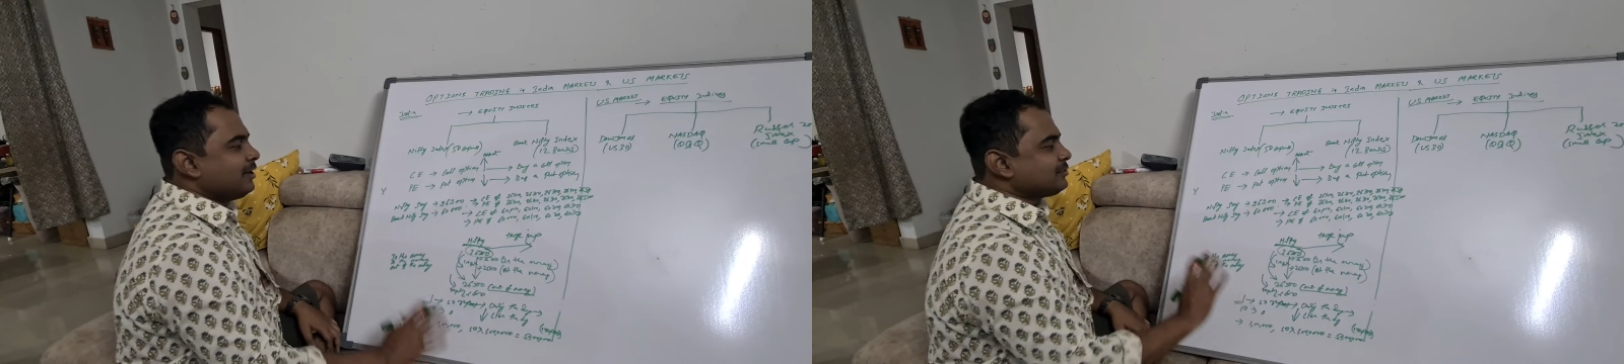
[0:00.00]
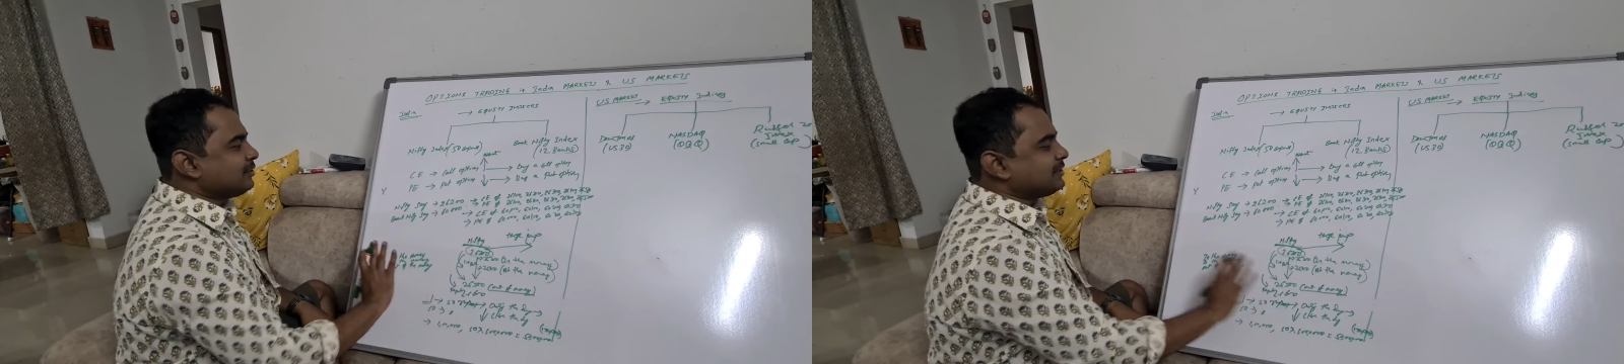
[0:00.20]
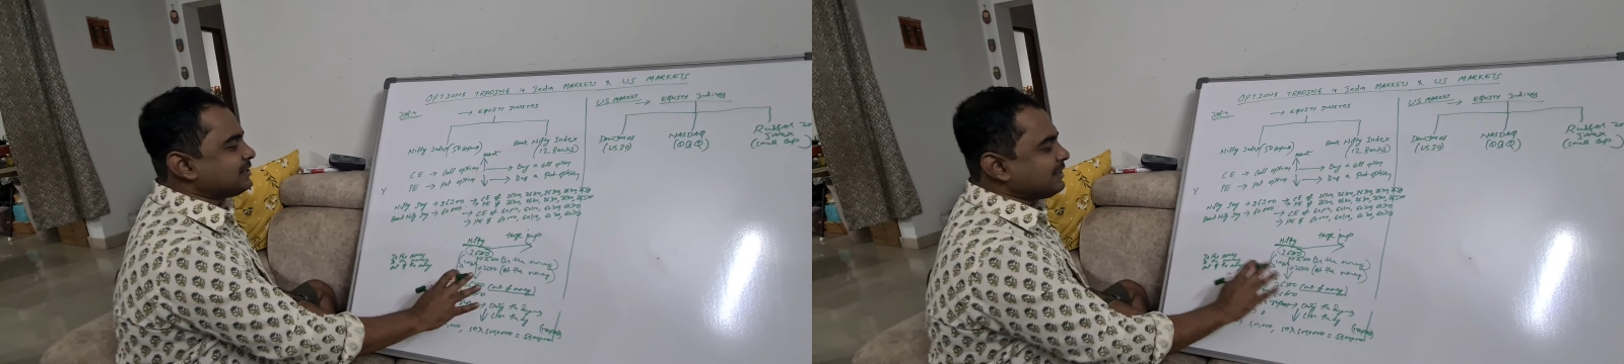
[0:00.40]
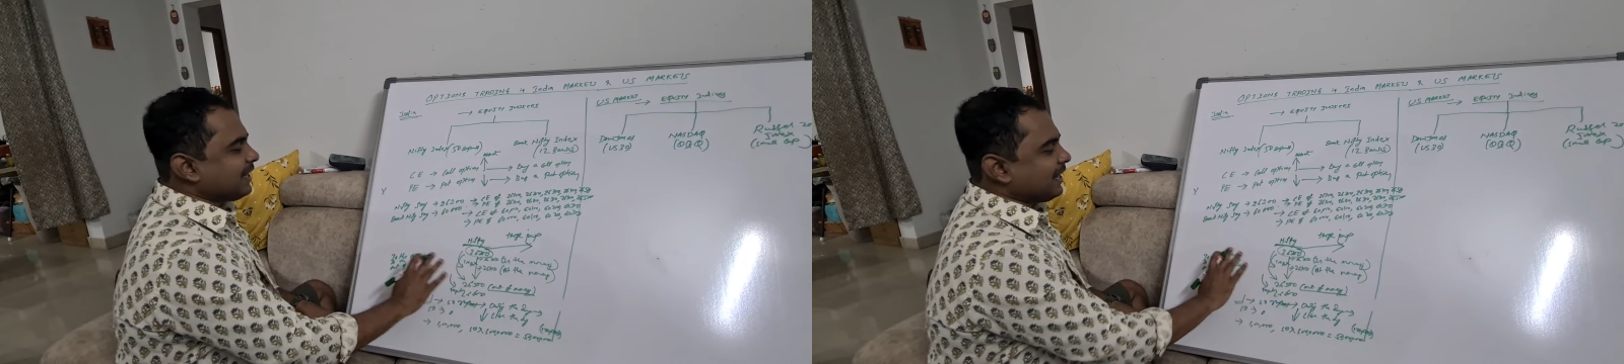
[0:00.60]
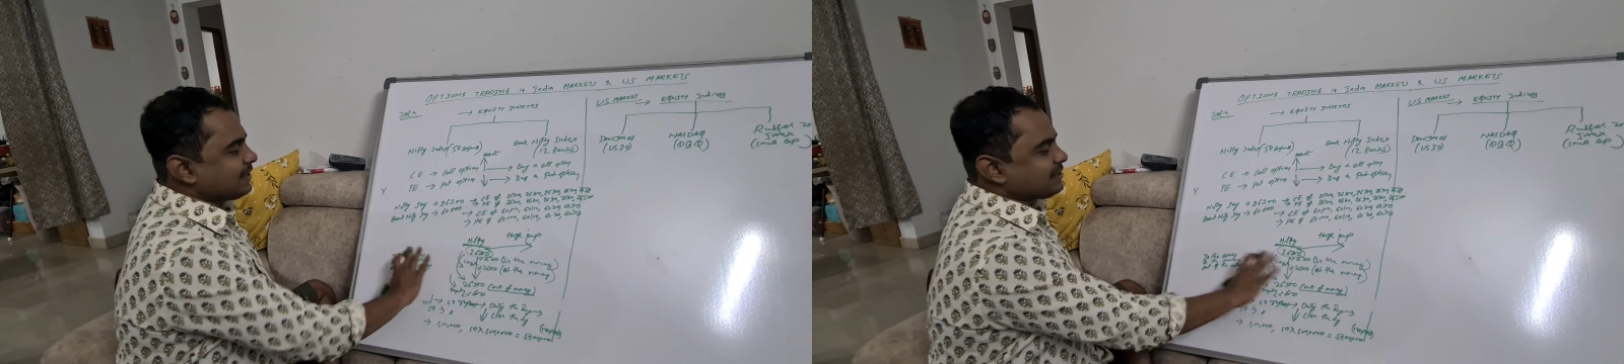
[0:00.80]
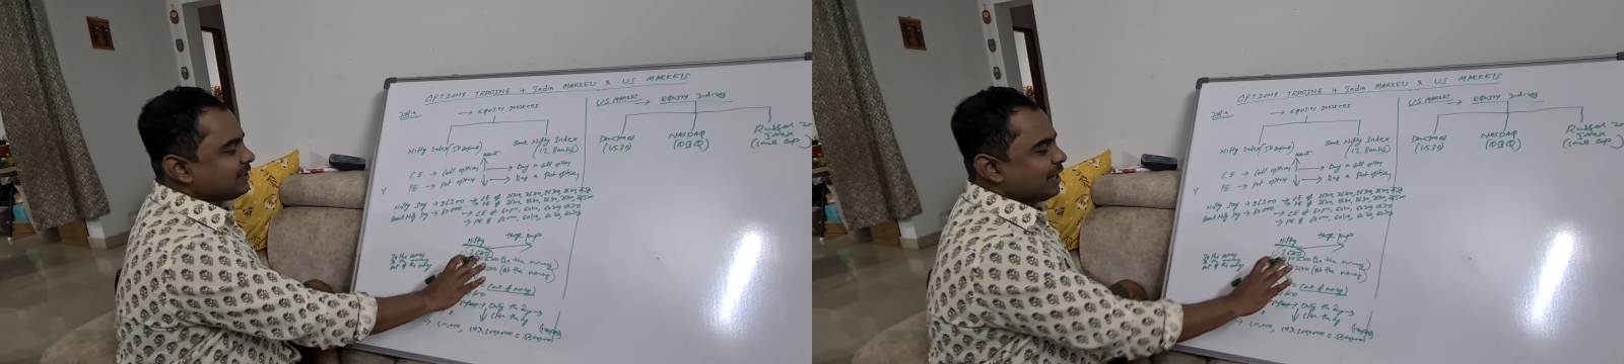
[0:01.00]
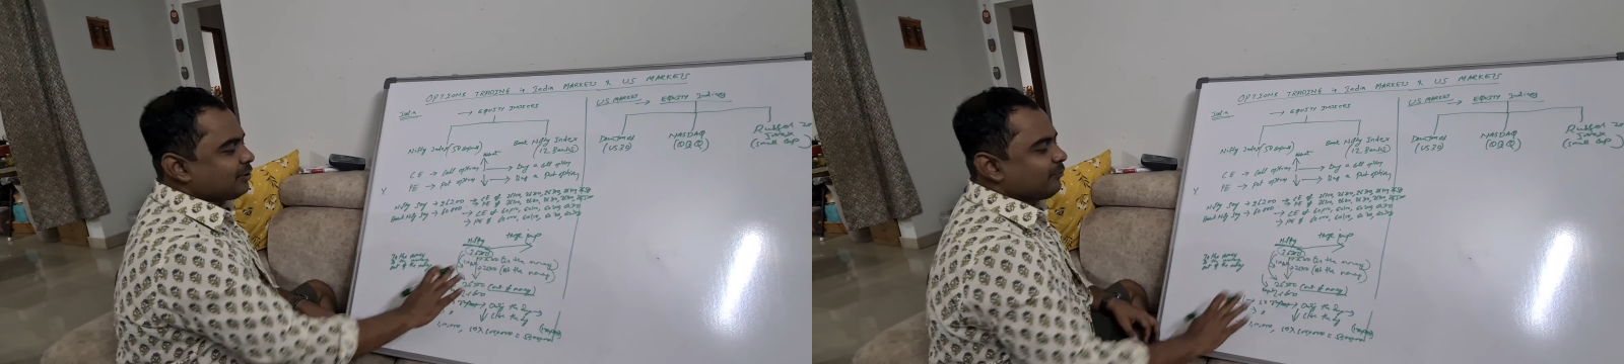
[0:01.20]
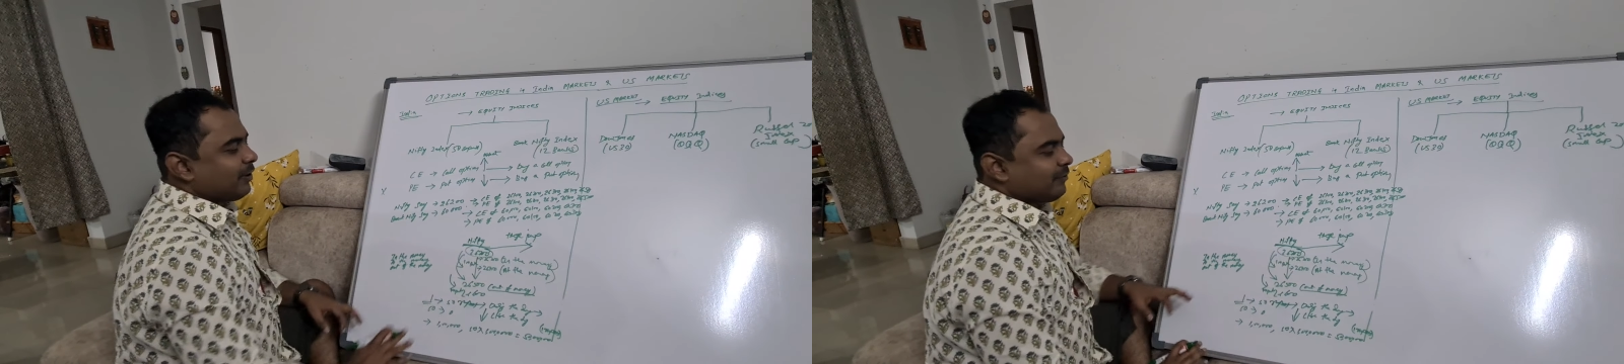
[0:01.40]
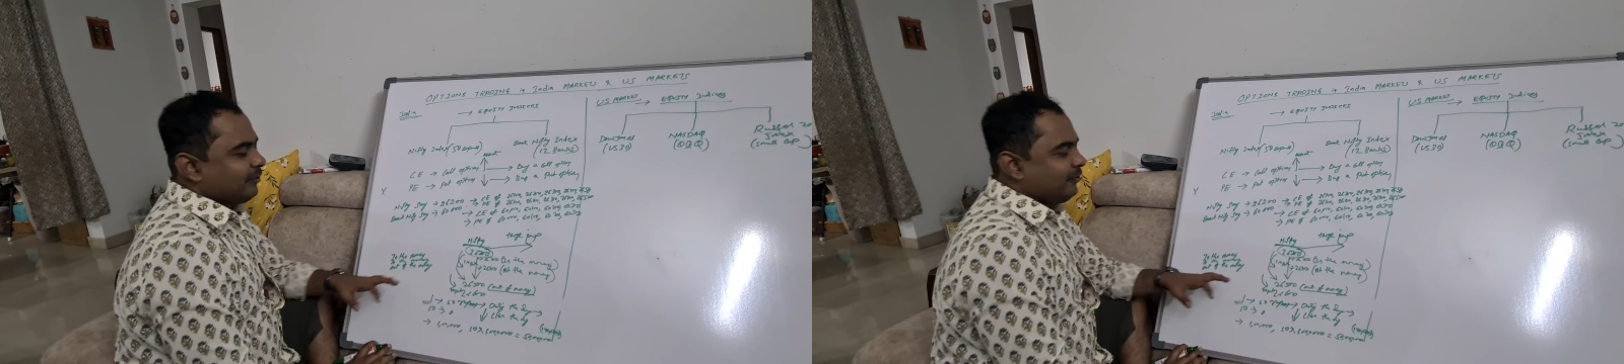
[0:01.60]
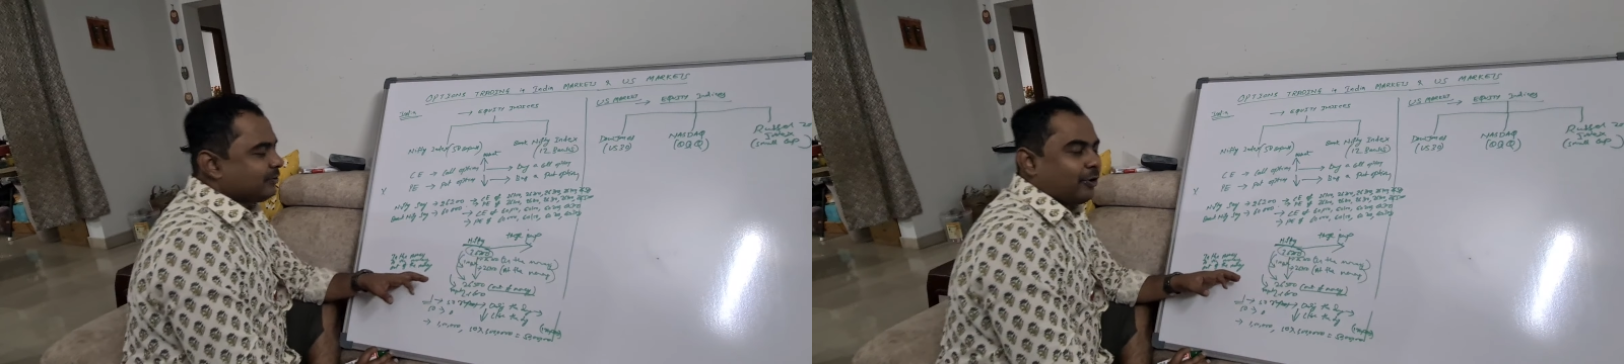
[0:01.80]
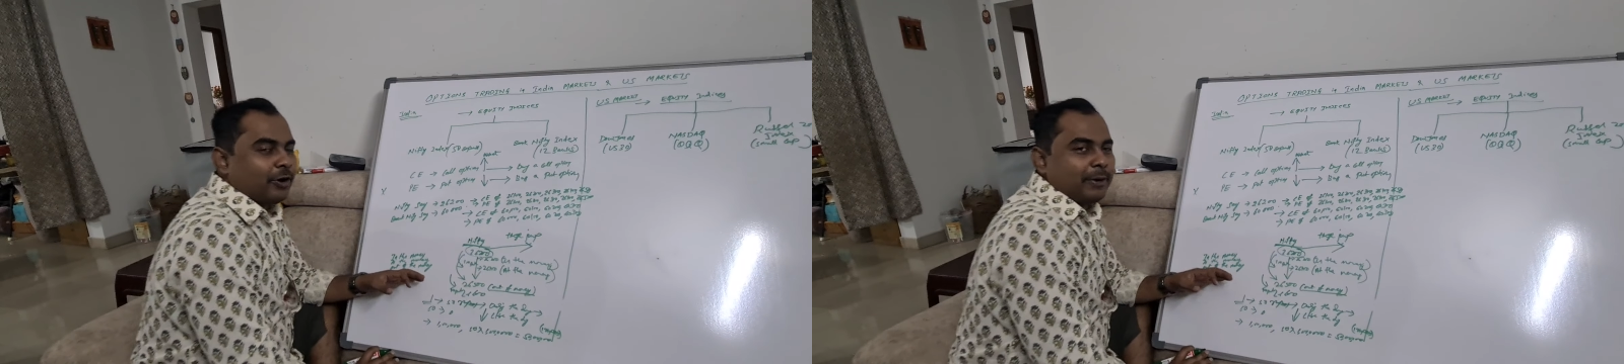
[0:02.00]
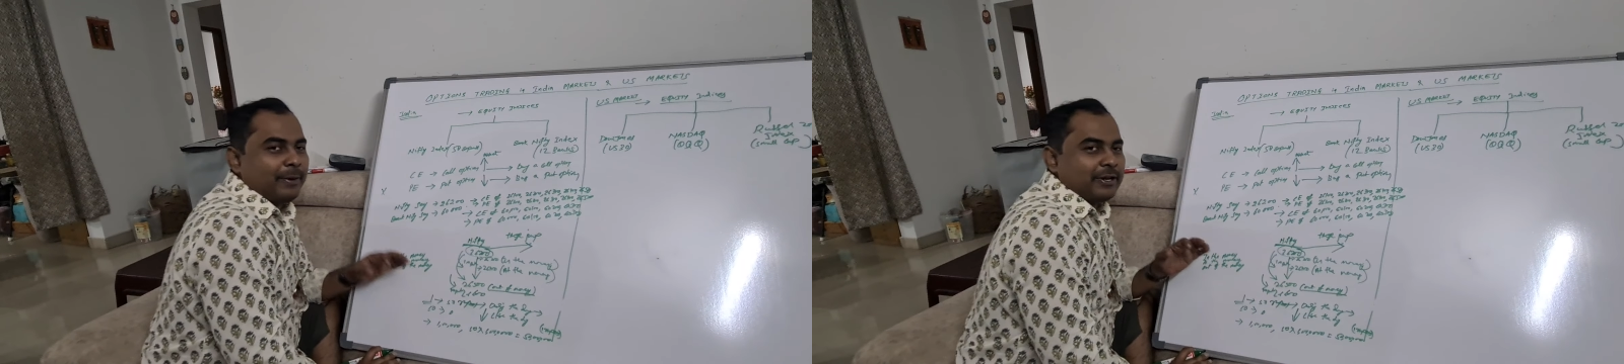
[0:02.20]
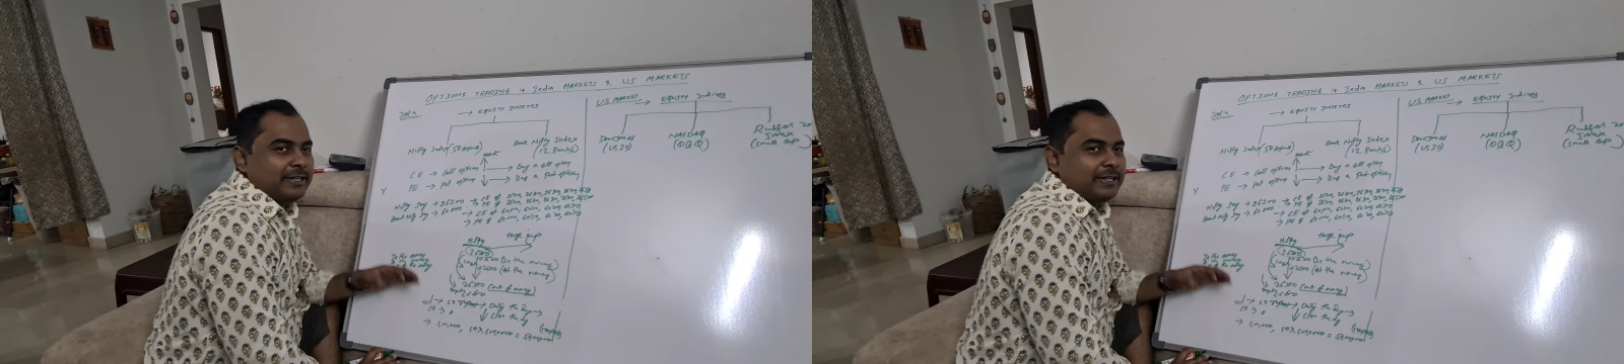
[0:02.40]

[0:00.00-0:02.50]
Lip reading: So this is a rare scenario where we will talk about